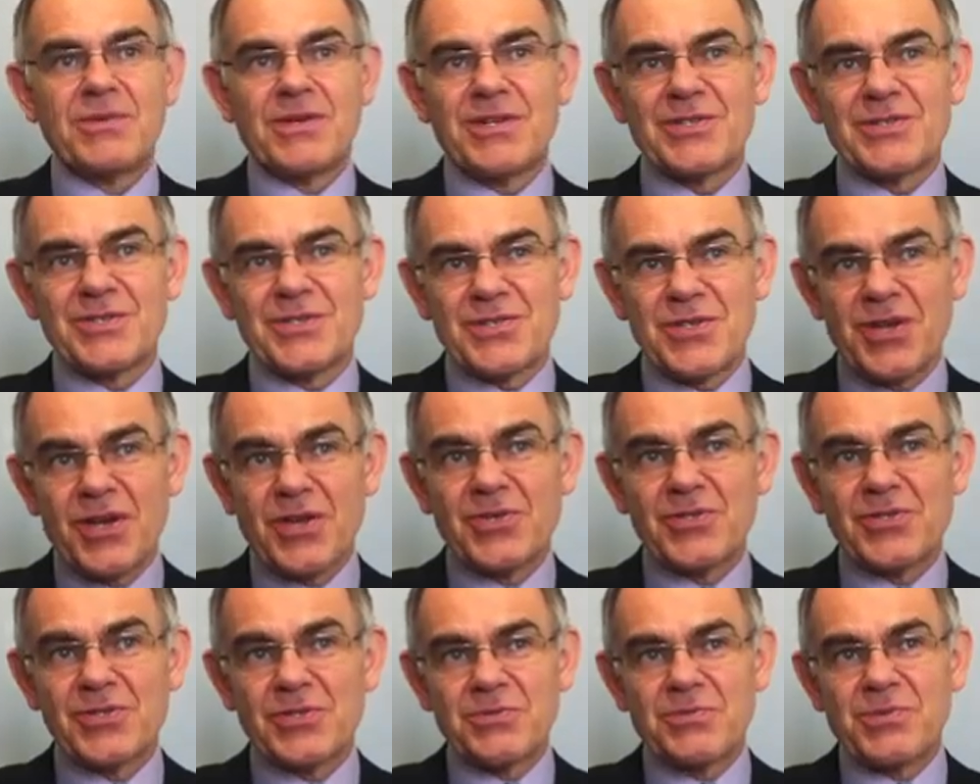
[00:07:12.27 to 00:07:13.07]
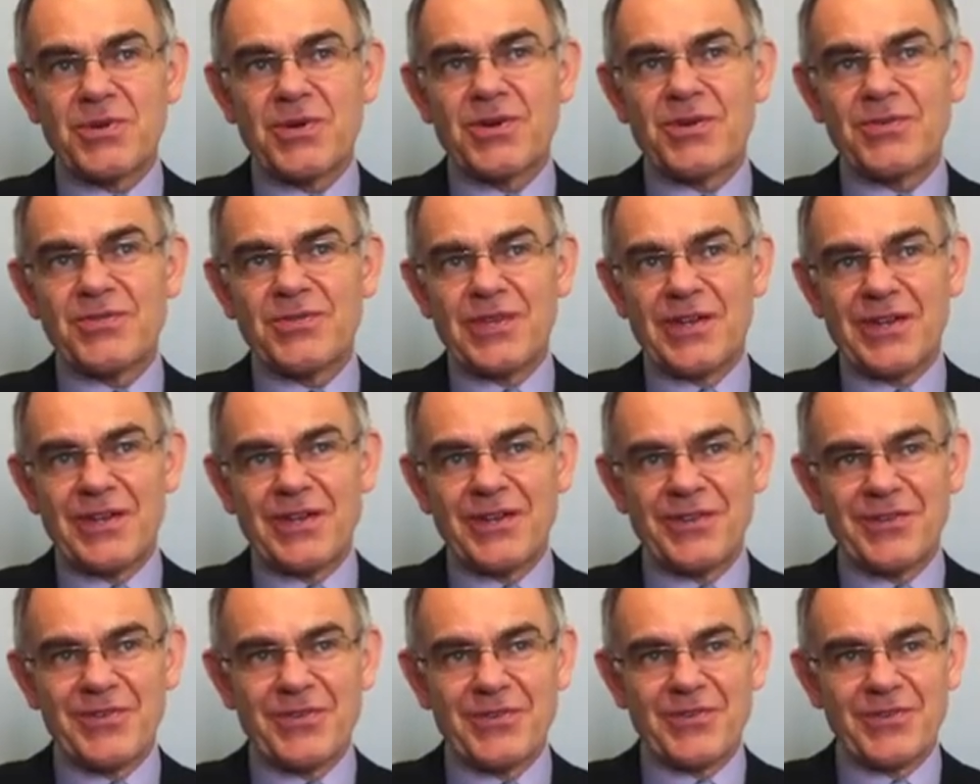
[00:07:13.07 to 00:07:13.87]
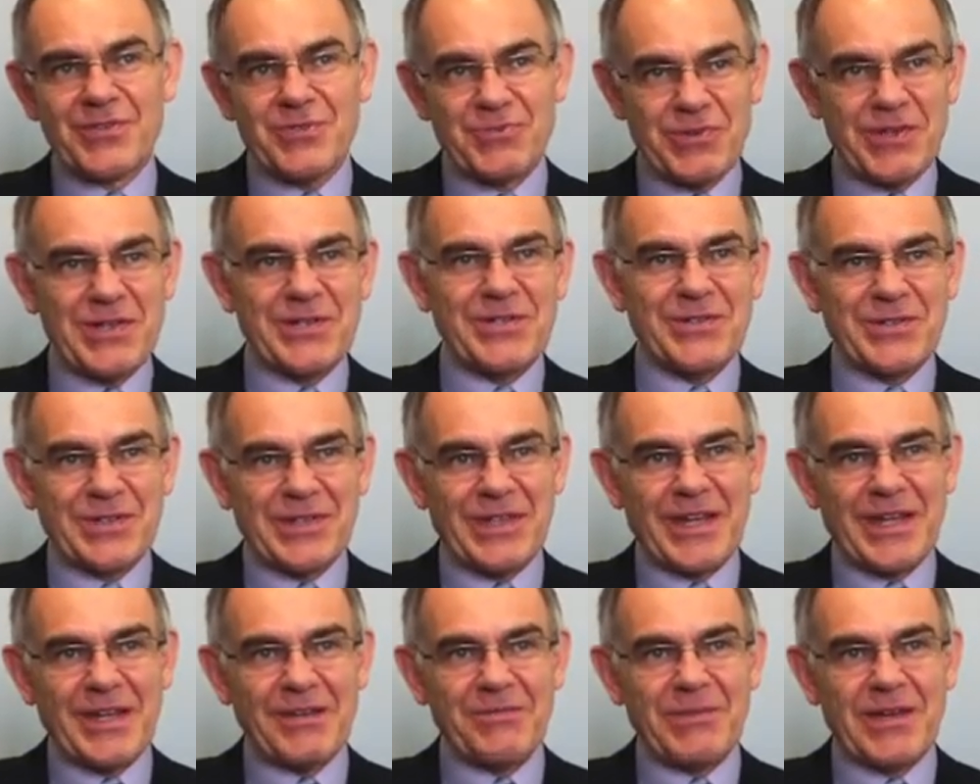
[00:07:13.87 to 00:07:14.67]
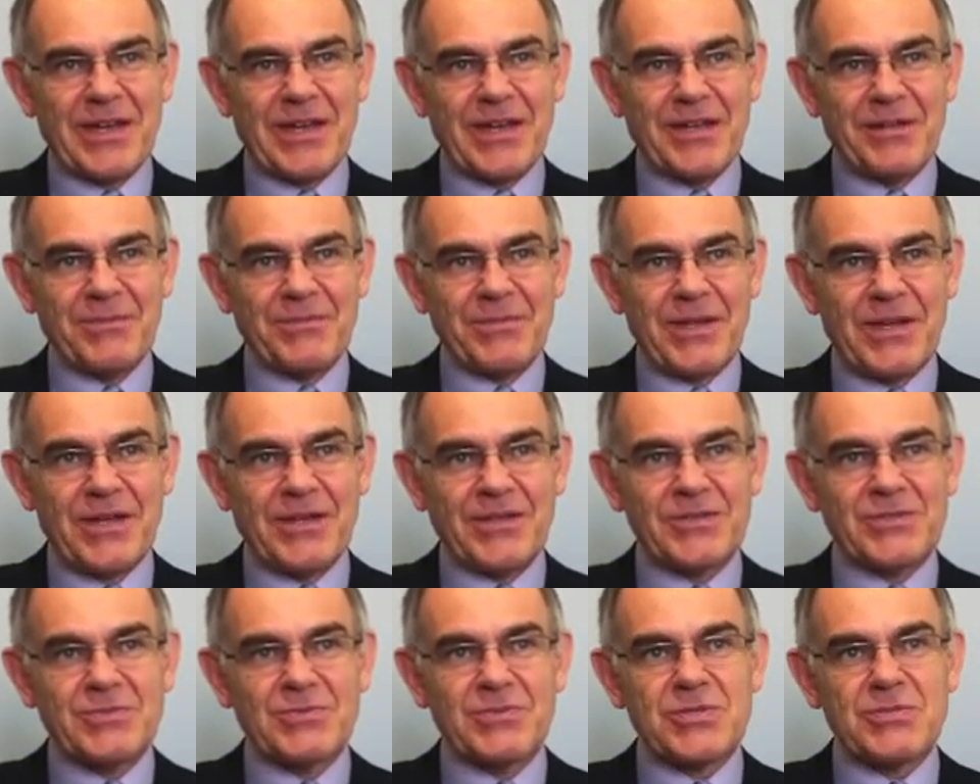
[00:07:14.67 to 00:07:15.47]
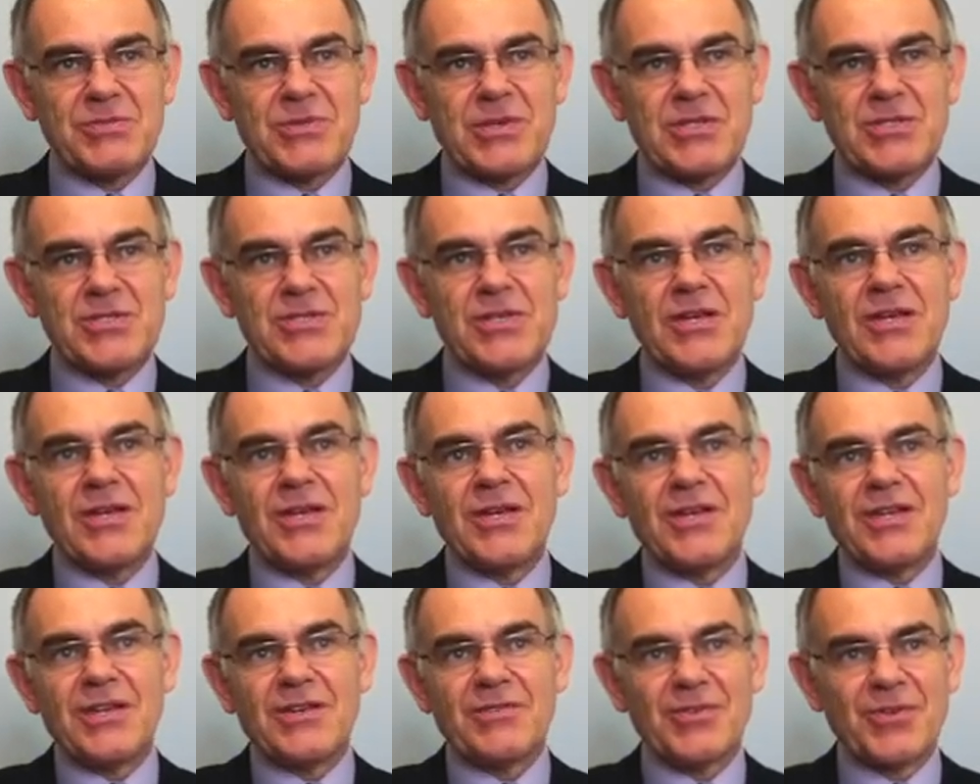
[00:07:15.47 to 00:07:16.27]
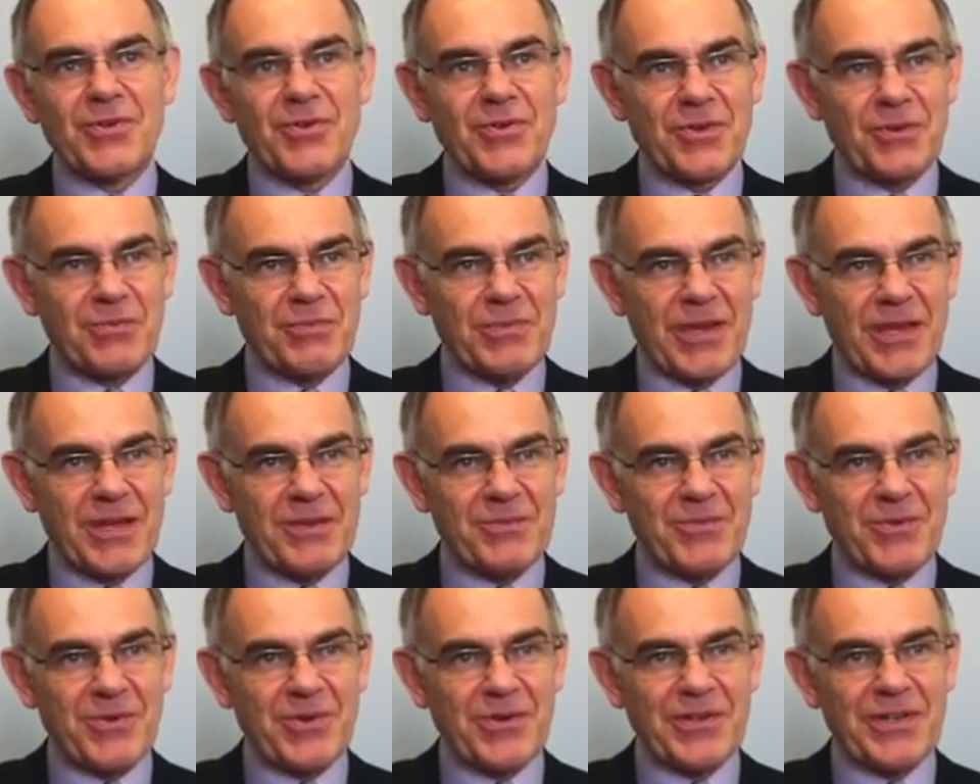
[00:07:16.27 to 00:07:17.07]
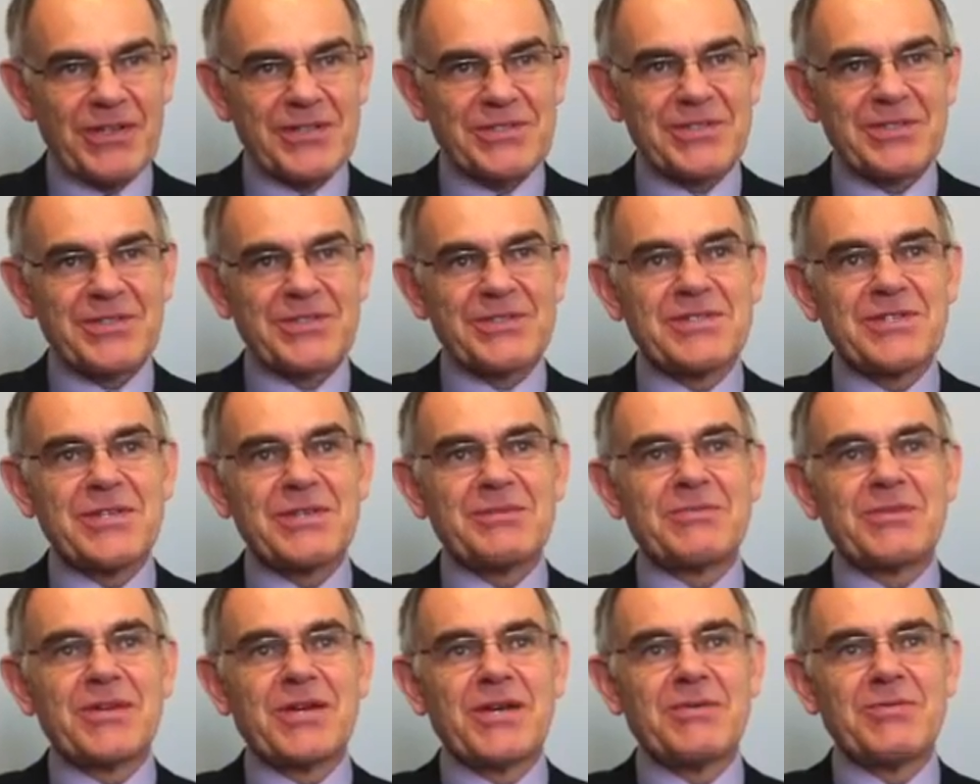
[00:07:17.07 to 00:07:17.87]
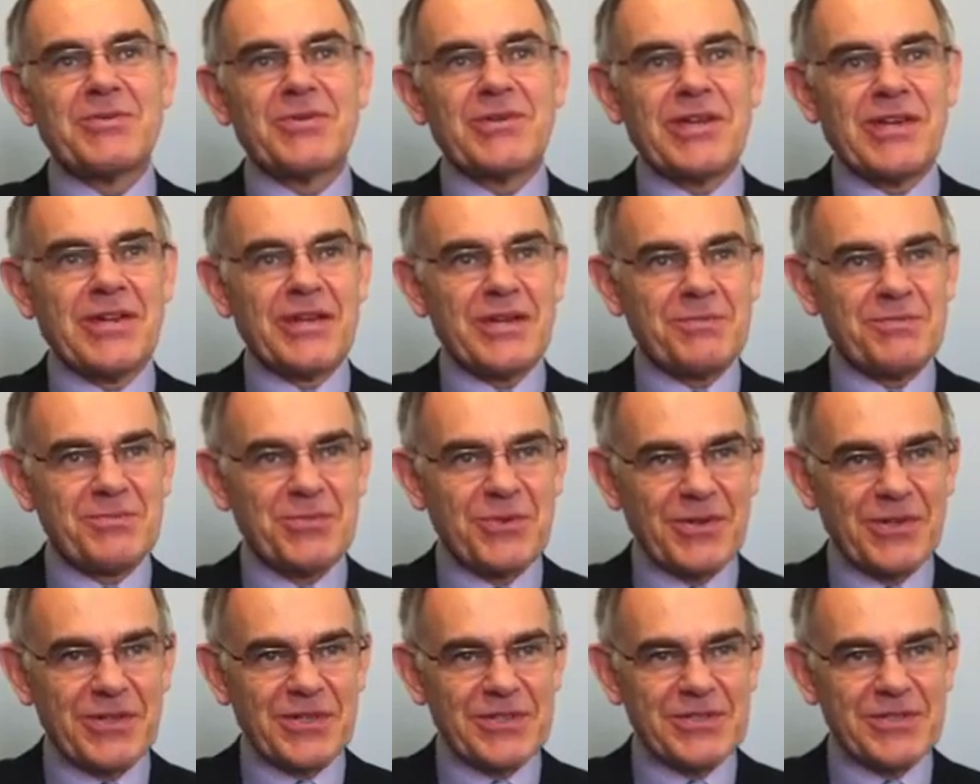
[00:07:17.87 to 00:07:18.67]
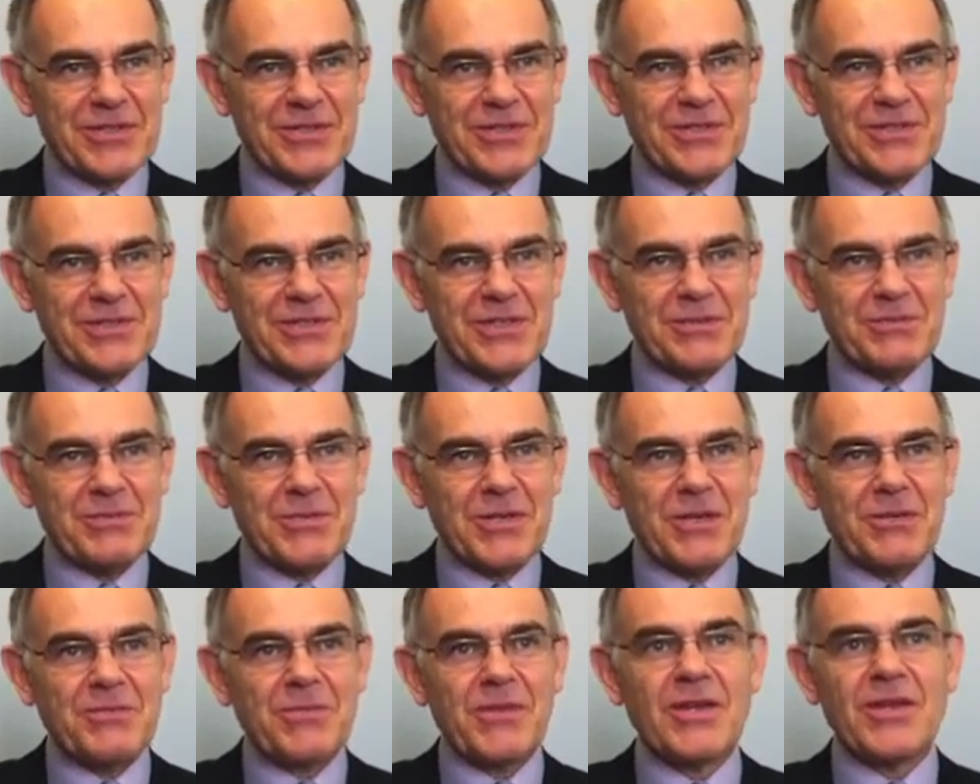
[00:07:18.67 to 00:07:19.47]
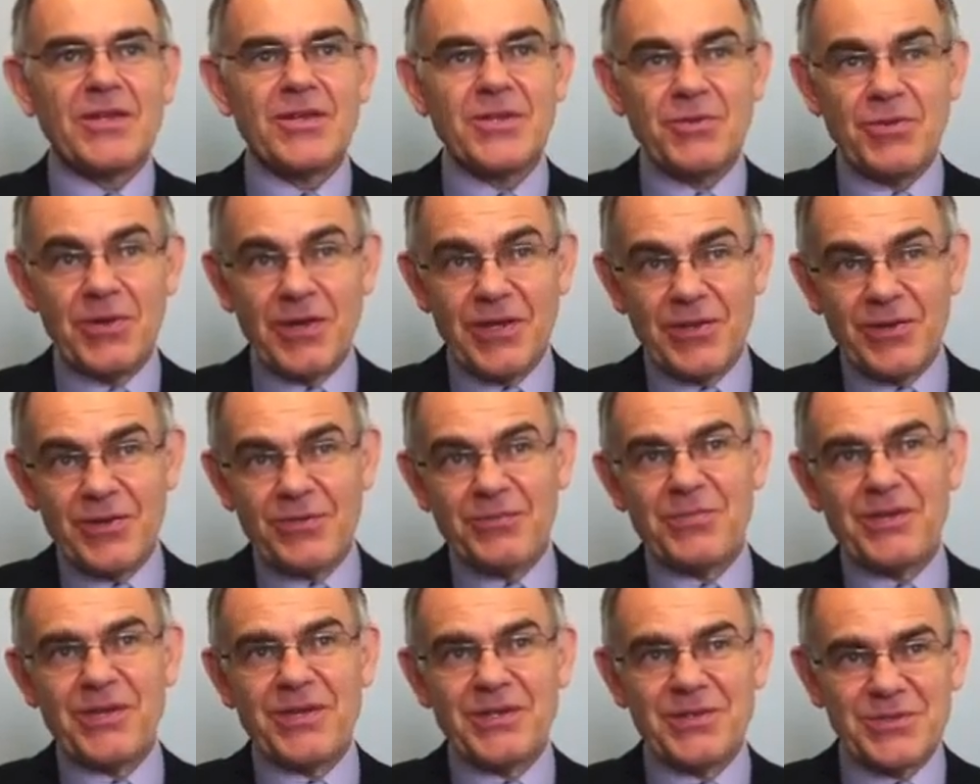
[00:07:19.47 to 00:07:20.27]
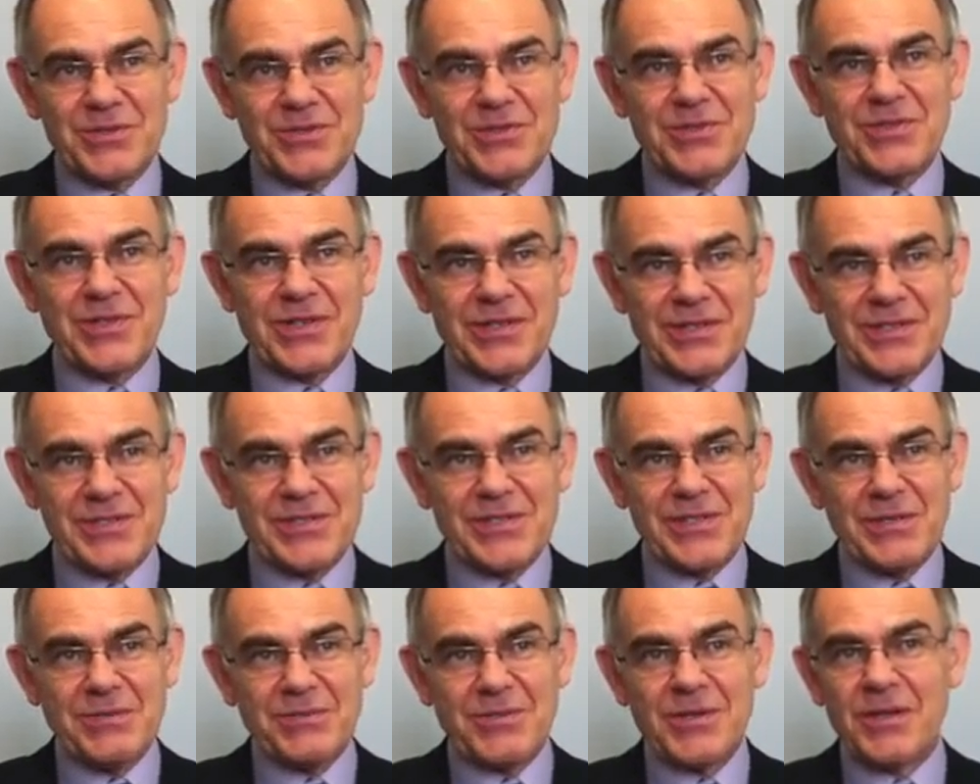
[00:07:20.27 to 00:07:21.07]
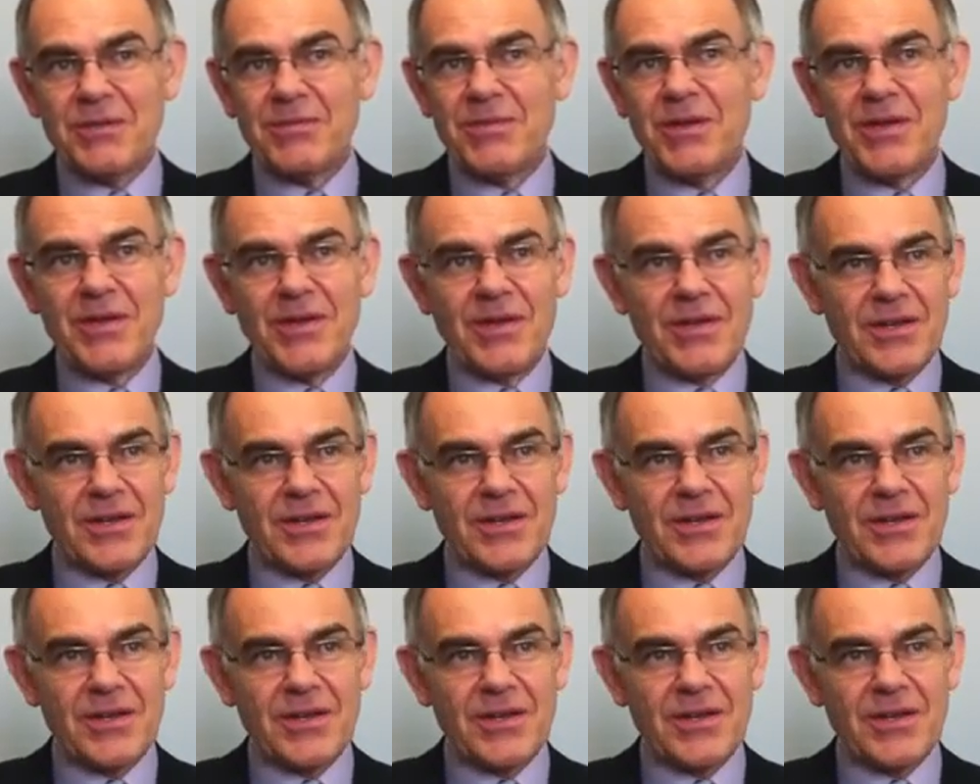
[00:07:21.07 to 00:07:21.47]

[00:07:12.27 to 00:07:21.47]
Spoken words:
because it's also part of getting their adrenal gland back in balance, which means you have to go to bed more or less at the same time, you get up more or less at the same time, you eat your meals at the same time,